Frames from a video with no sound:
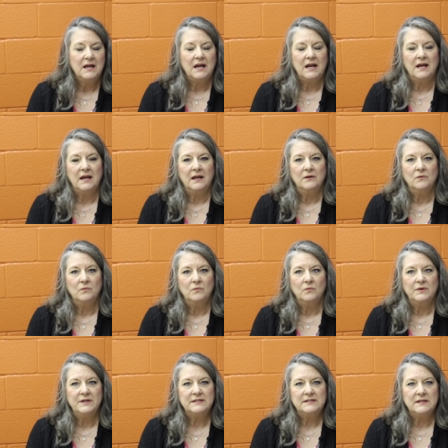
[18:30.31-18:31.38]
and
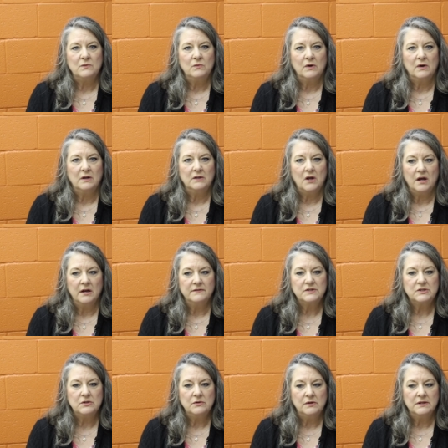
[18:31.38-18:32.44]
we see where a lot of
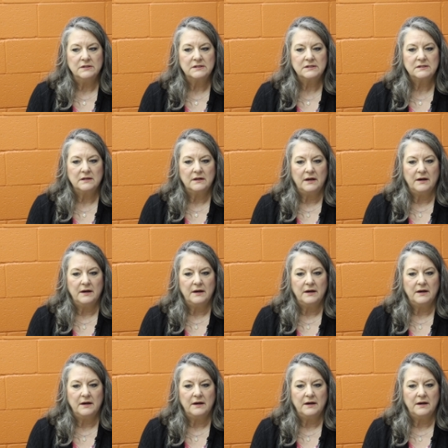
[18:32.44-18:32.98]
students